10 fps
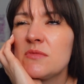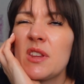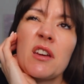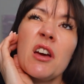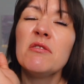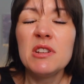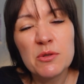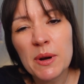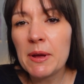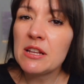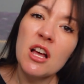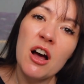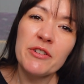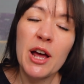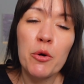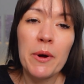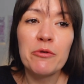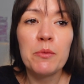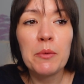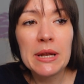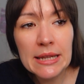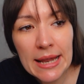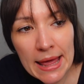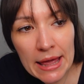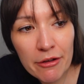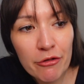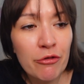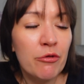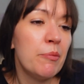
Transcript: like only 20 minutes, half an hour away from where we live,